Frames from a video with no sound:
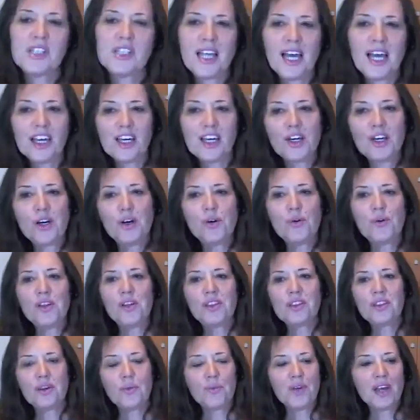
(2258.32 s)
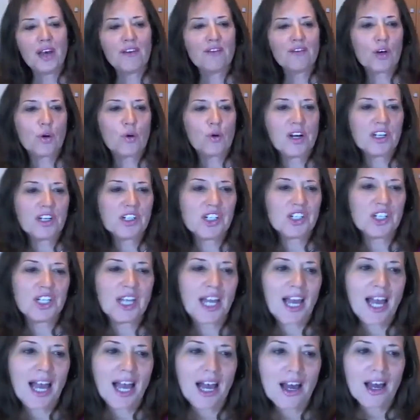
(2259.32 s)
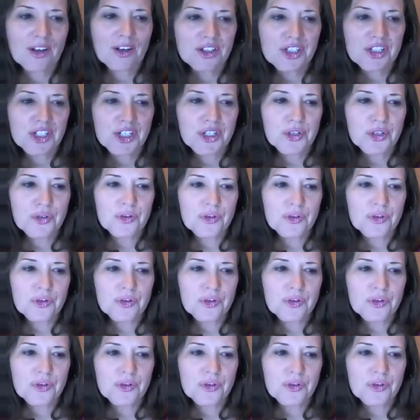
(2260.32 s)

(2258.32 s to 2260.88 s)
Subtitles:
that go with, we have a question, how do you